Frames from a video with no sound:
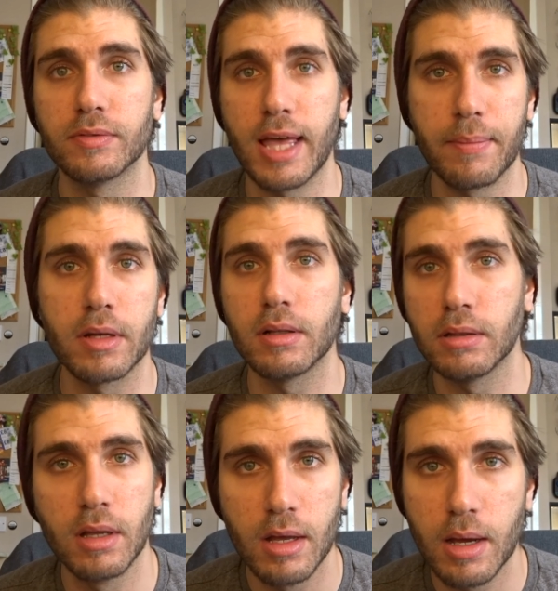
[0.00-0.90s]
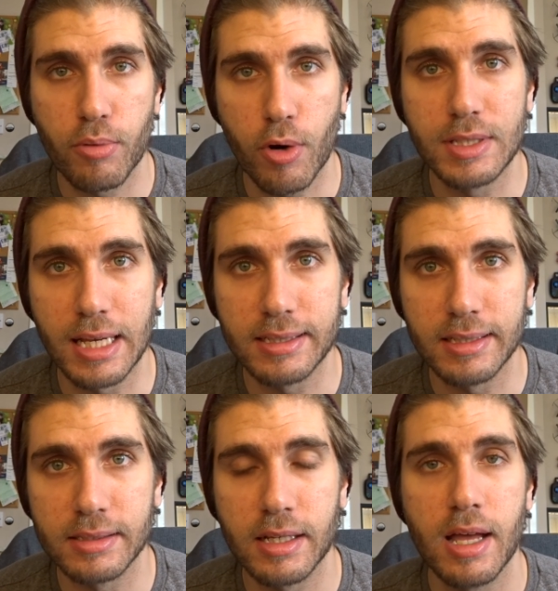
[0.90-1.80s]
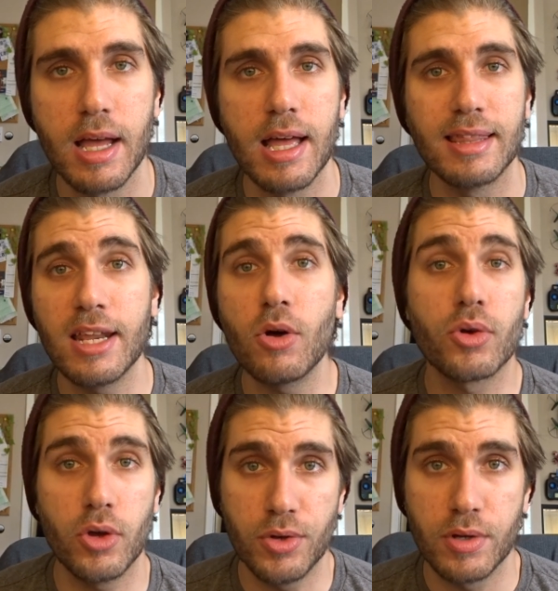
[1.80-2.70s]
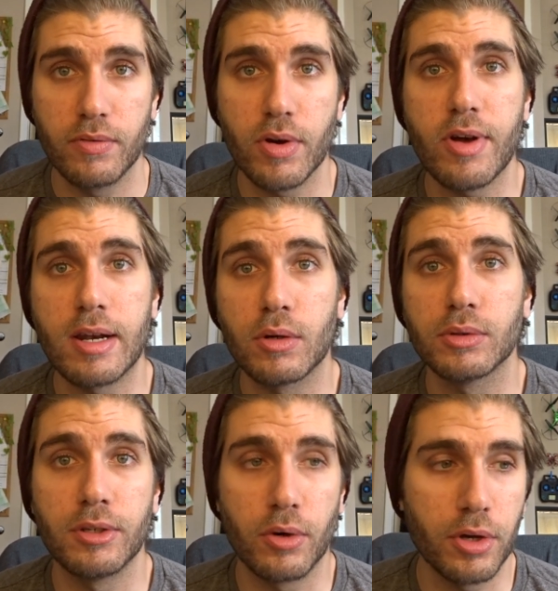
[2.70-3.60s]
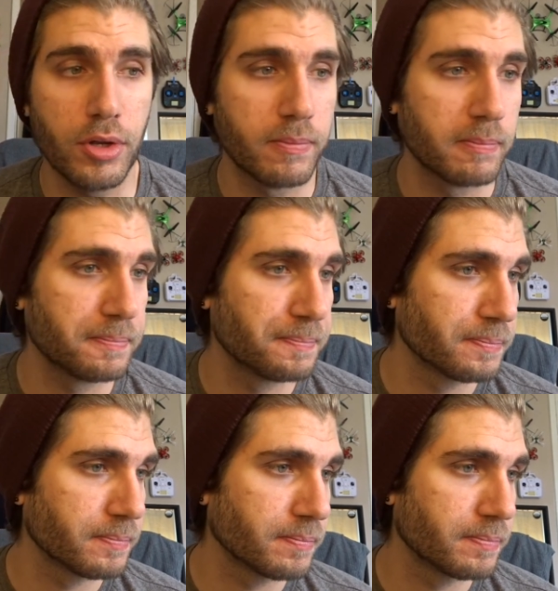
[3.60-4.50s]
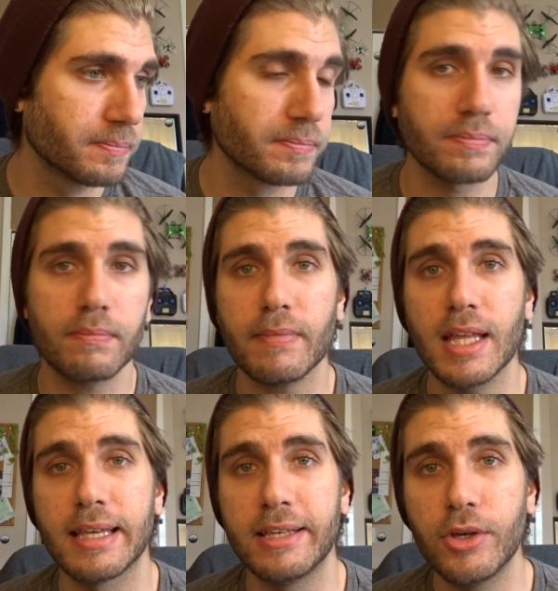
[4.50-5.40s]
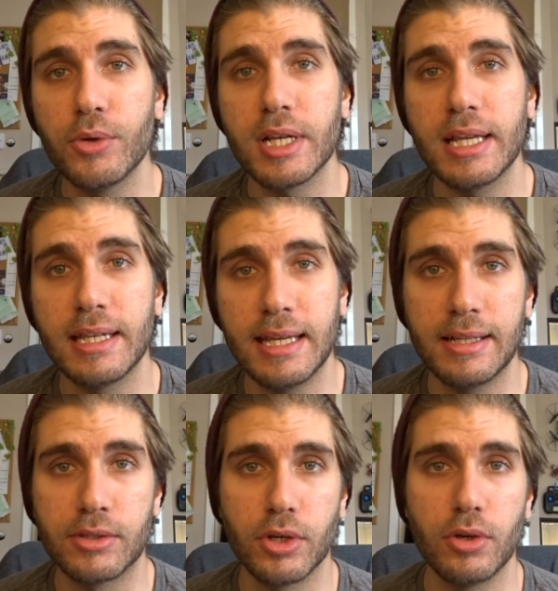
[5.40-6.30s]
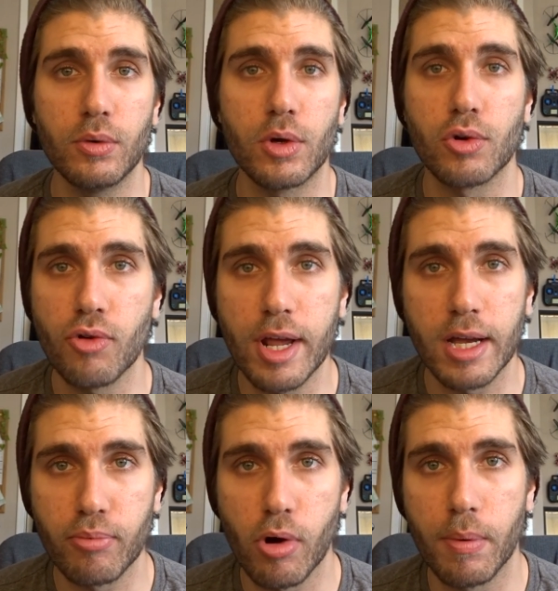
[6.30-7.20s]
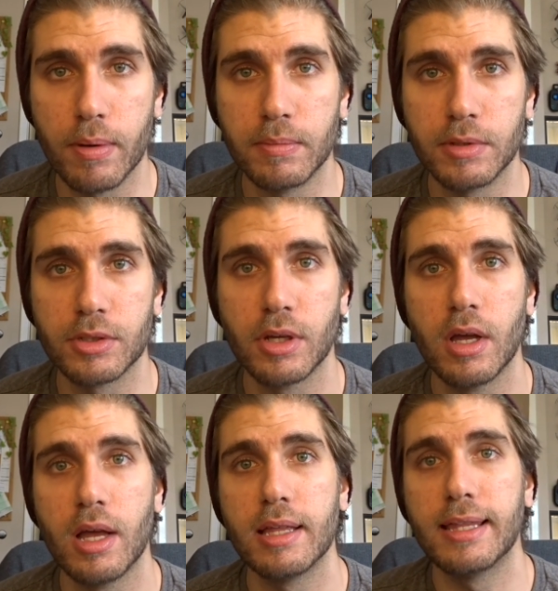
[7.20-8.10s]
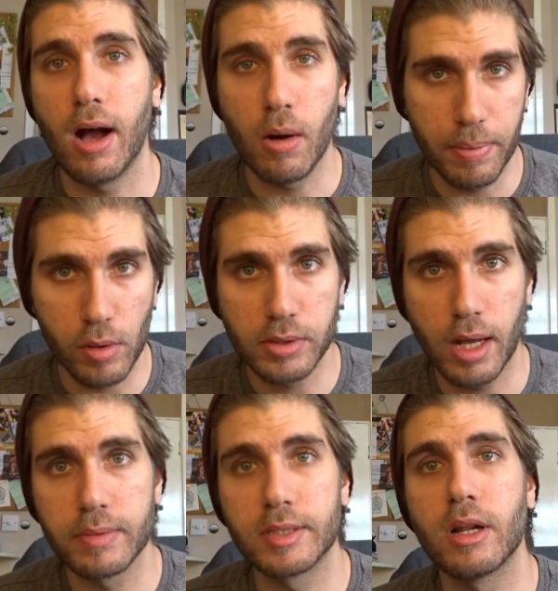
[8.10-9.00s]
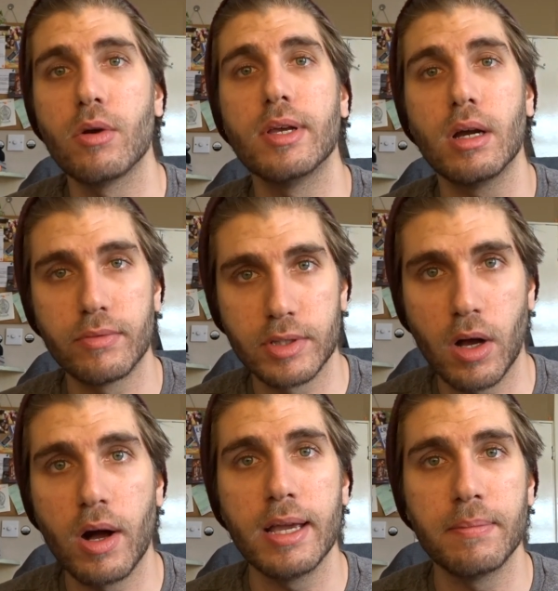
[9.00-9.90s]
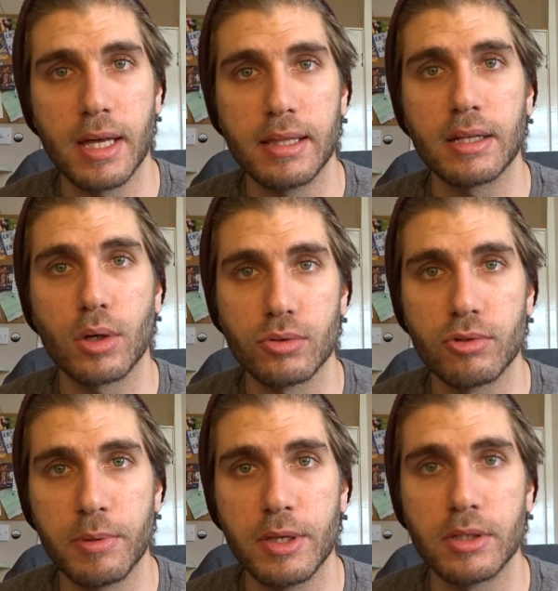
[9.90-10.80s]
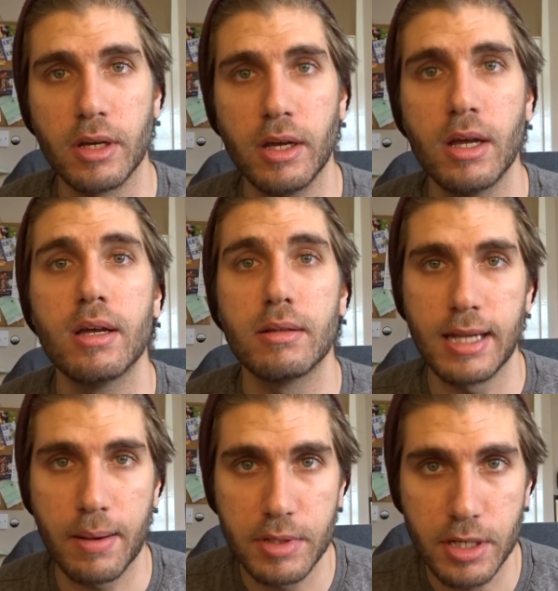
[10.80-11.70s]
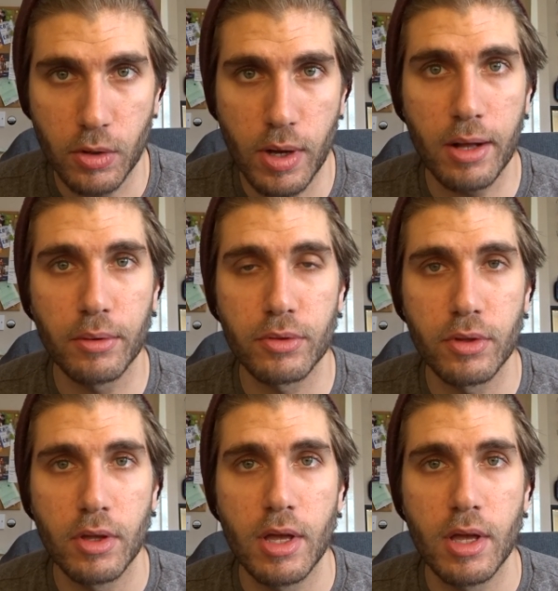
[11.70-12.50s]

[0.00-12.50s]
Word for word: of chemical processes. They're not good. Free radicals are not good. They usually lead to chronic problems that are built up slowly over time that then contribute to damaging your health.